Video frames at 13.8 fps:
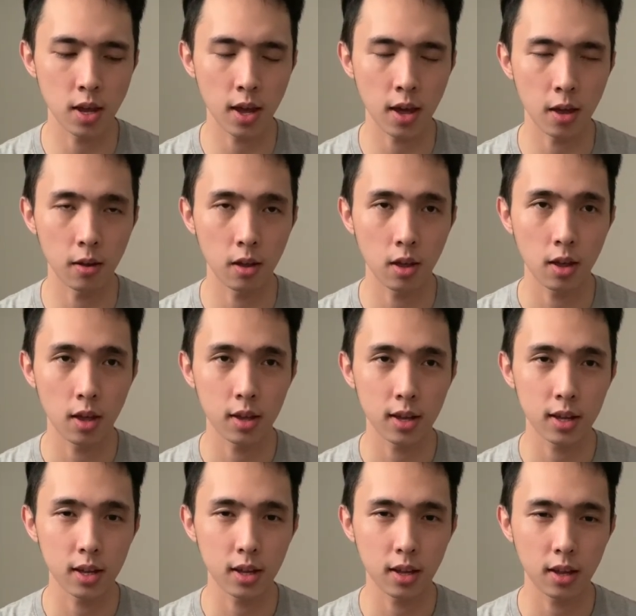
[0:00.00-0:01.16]
And
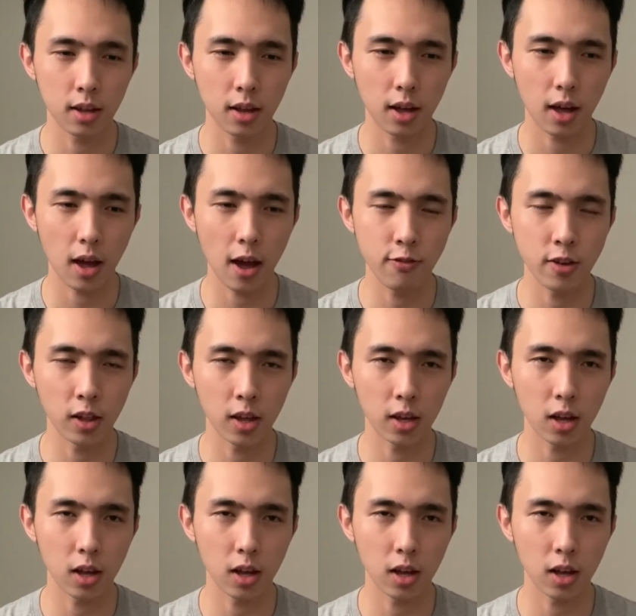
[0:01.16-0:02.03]
I feel like